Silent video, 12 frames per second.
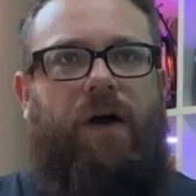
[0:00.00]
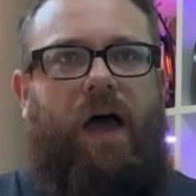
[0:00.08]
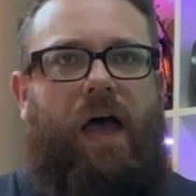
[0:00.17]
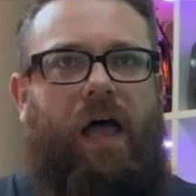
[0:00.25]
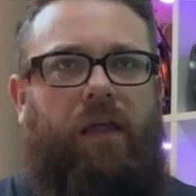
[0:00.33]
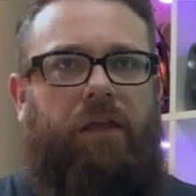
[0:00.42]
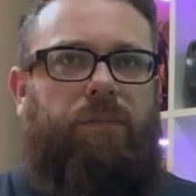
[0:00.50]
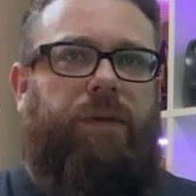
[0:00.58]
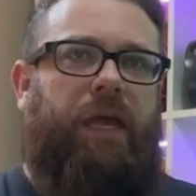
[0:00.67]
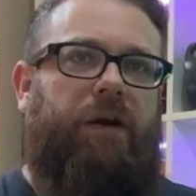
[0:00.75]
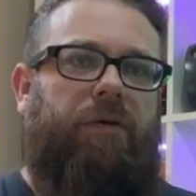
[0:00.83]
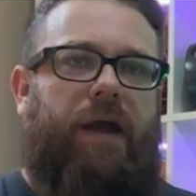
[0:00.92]
file, you
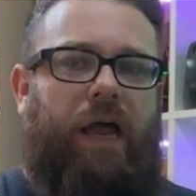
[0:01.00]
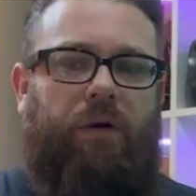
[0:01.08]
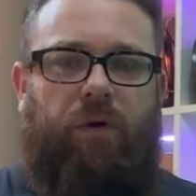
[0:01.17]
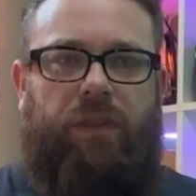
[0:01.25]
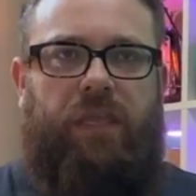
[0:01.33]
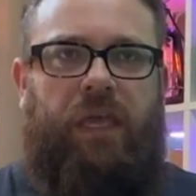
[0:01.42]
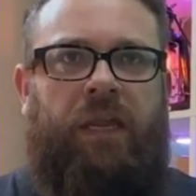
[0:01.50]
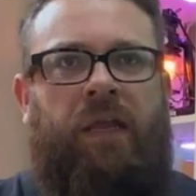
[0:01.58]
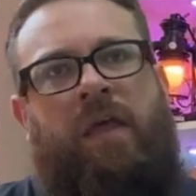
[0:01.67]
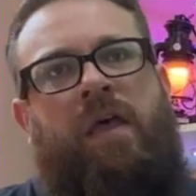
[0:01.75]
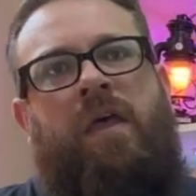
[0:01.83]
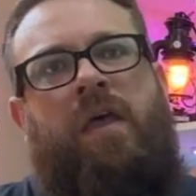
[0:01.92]
played around with
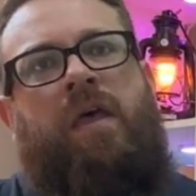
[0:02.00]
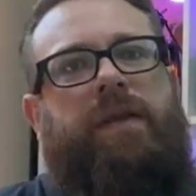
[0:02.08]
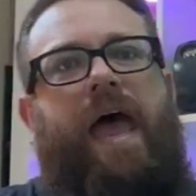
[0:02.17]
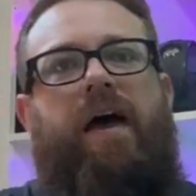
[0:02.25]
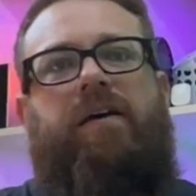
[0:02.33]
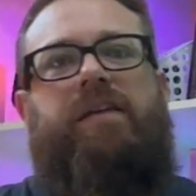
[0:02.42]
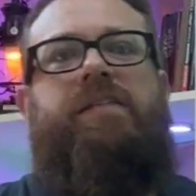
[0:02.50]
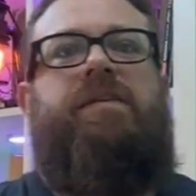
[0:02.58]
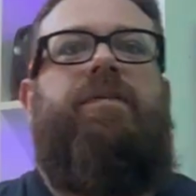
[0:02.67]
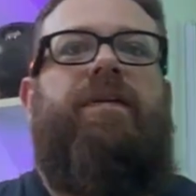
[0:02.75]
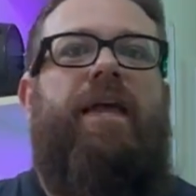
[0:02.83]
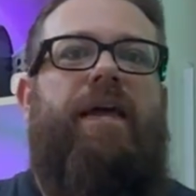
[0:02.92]
it, now
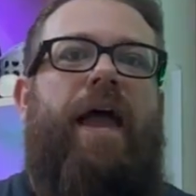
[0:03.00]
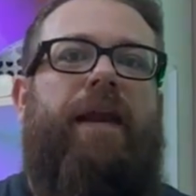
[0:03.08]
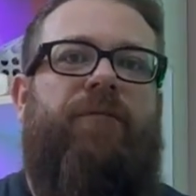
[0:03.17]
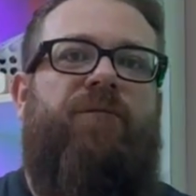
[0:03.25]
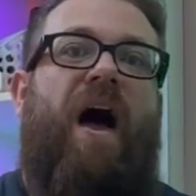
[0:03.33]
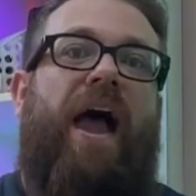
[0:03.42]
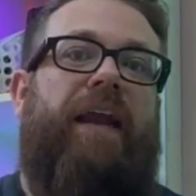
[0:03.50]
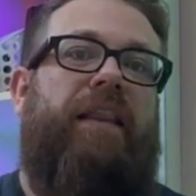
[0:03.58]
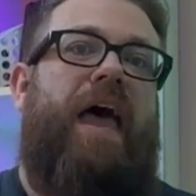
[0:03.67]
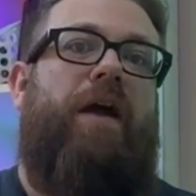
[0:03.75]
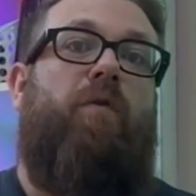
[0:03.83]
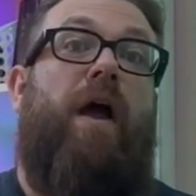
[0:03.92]
is kind of finding
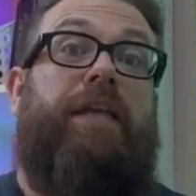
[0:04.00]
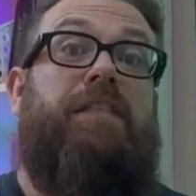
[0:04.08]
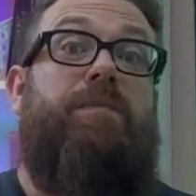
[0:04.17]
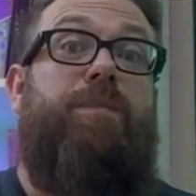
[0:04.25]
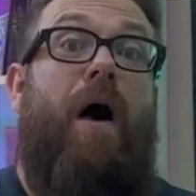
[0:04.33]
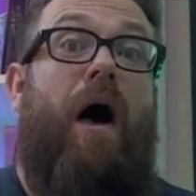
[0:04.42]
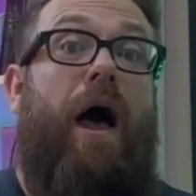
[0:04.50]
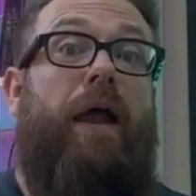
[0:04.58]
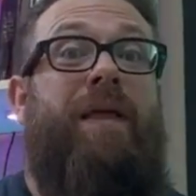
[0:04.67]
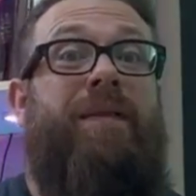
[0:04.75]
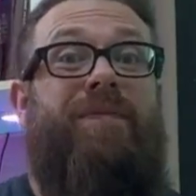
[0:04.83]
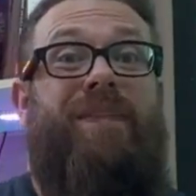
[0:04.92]
that right
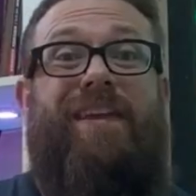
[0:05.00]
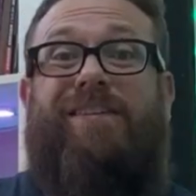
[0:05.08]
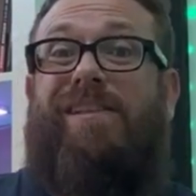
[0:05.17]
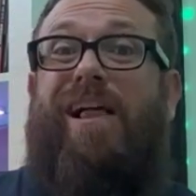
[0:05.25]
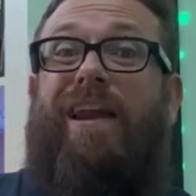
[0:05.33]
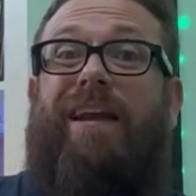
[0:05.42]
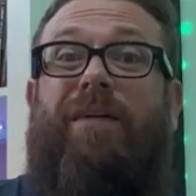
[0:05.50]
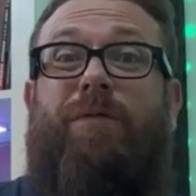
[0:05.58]
spot. There's a lot of